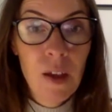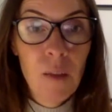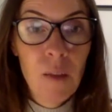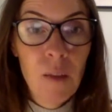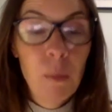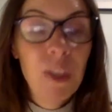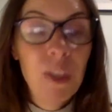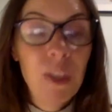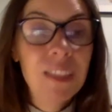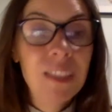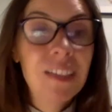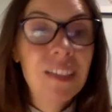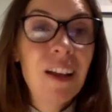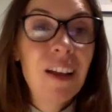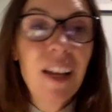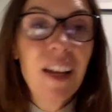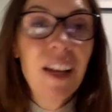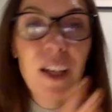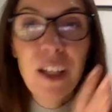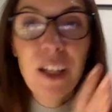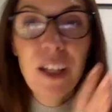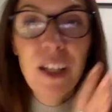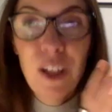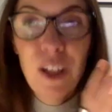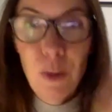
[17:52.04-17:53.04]
But it's not like,
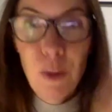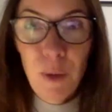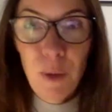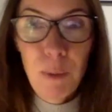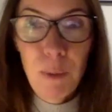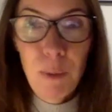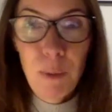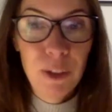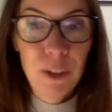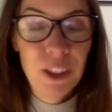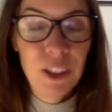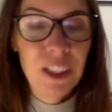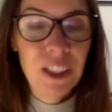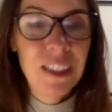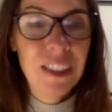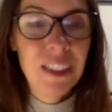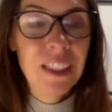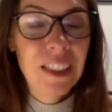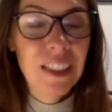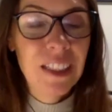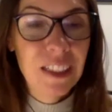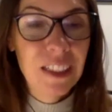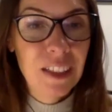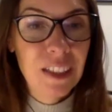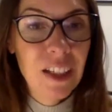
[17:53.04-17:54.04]
you know, we brush our teeth
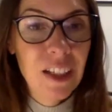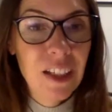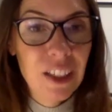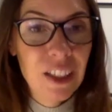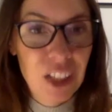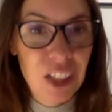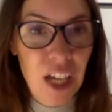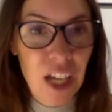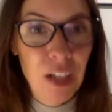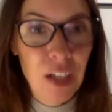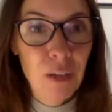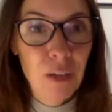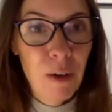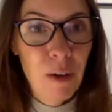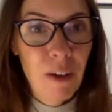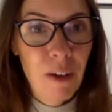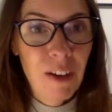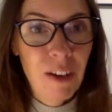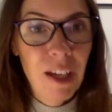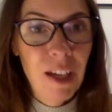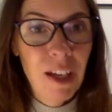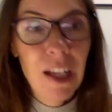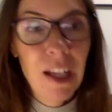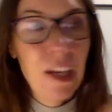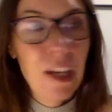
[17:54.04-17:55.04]
in
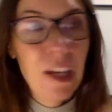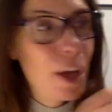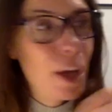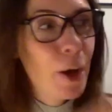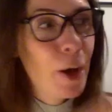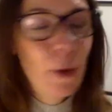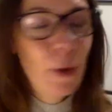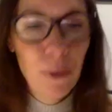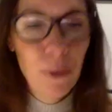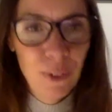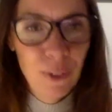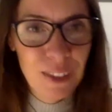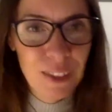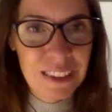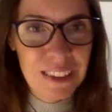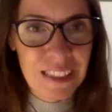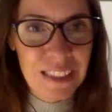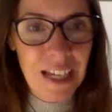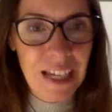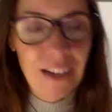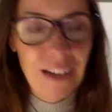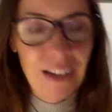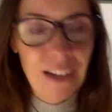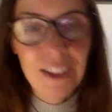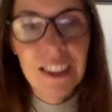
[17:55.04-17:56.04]
January loads
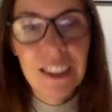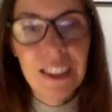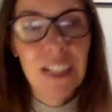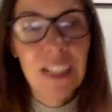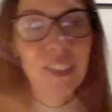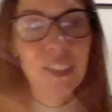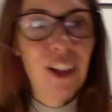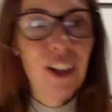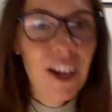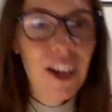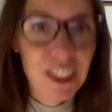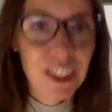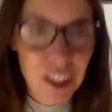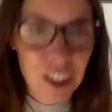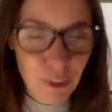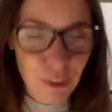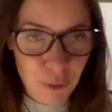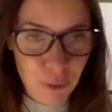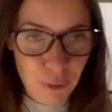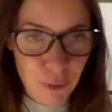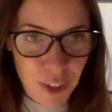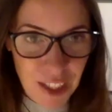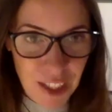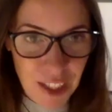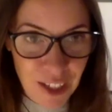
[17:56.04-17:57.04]
and our dental hygiene for
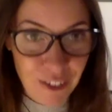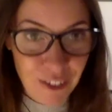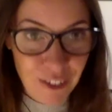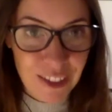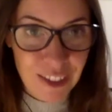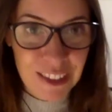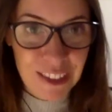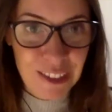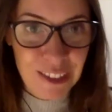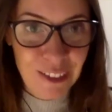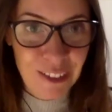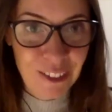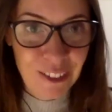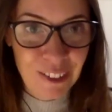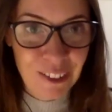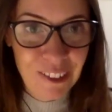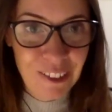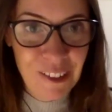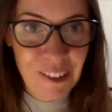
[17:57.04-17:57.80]
the year is done.